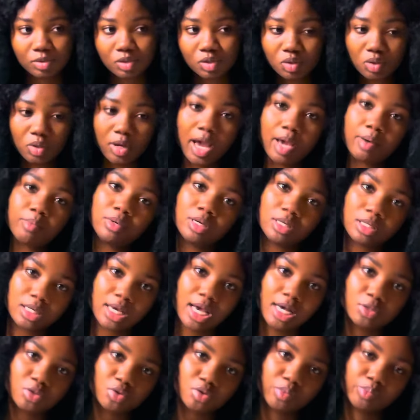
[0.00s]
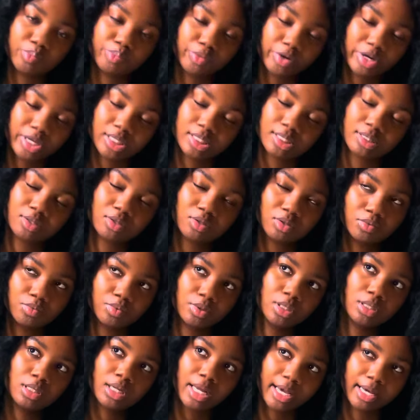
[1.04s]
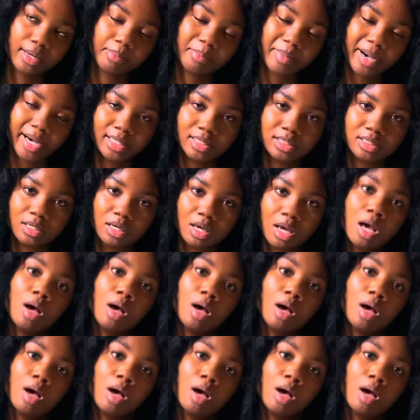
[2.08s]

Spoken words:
So, I mean, he has to impress. He's not really like mad.